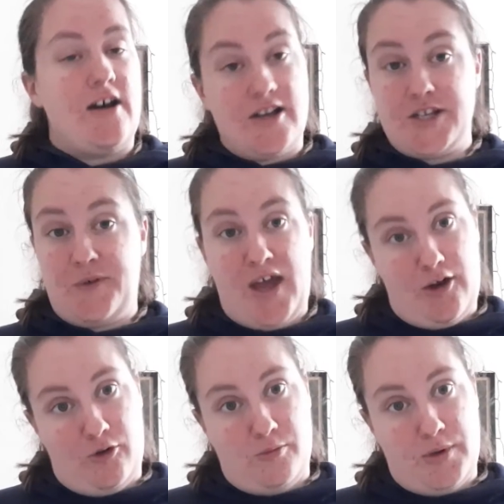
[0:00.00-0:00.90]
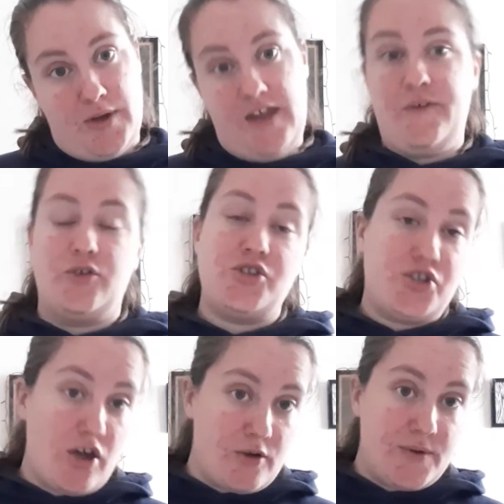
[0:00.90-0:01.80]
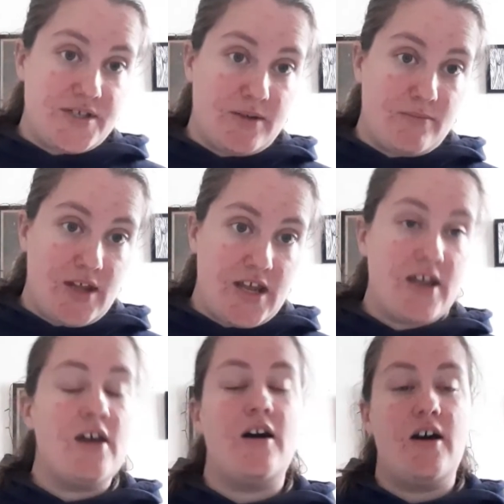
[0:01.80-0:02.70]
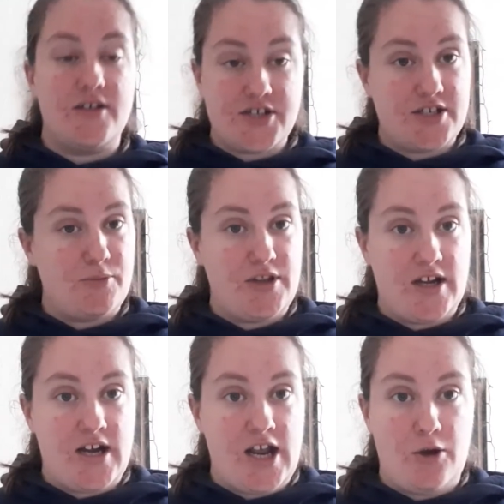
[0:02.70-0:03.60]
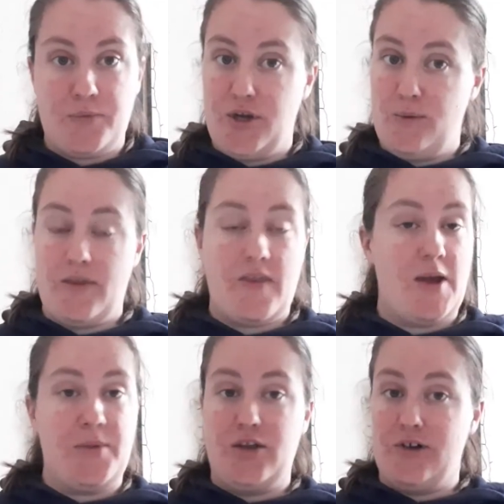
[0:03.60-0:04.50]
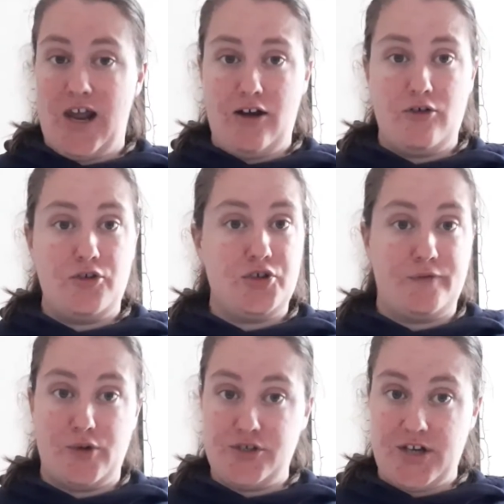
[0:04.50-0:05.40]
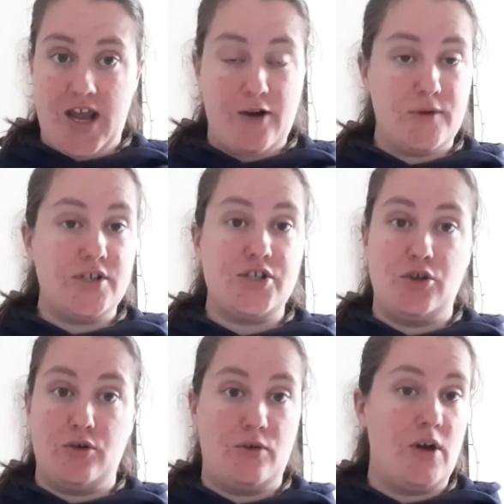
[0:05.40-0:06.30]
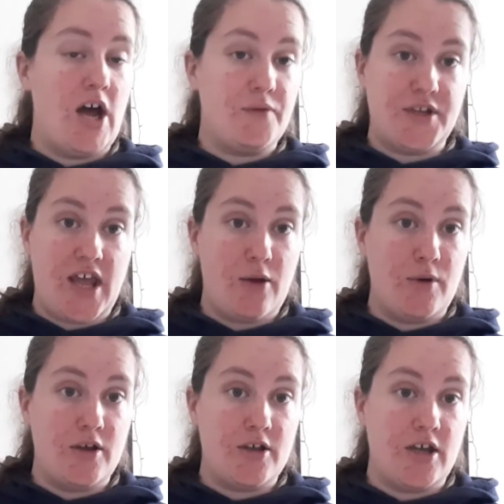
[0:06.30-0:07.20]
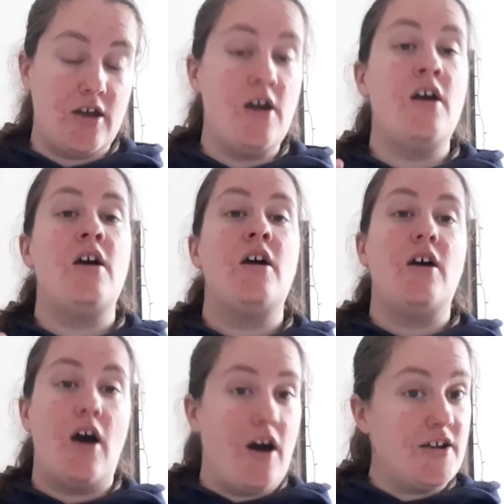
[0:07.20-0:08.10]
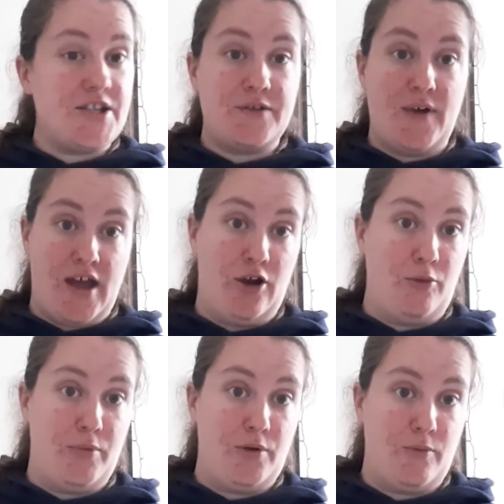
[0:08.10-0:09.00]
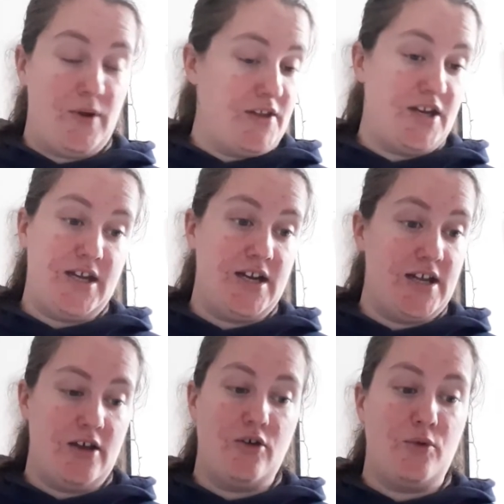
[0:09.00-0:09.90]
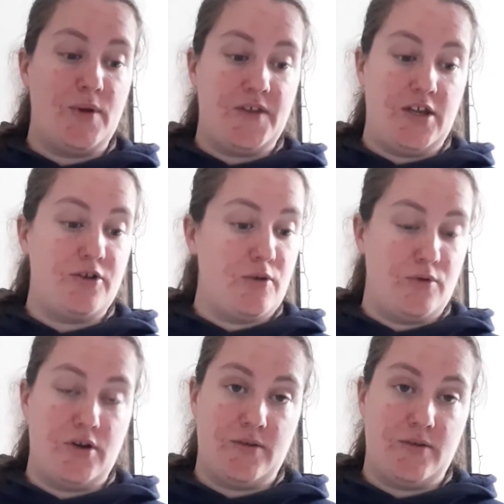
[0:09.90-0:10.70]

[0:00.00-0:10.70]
ask for help. if you're stuck with something, ask someone that can help you, whether that be your landlord, your foster carers, your aftercare worker. Ask for help, whether you need it or whether you don't,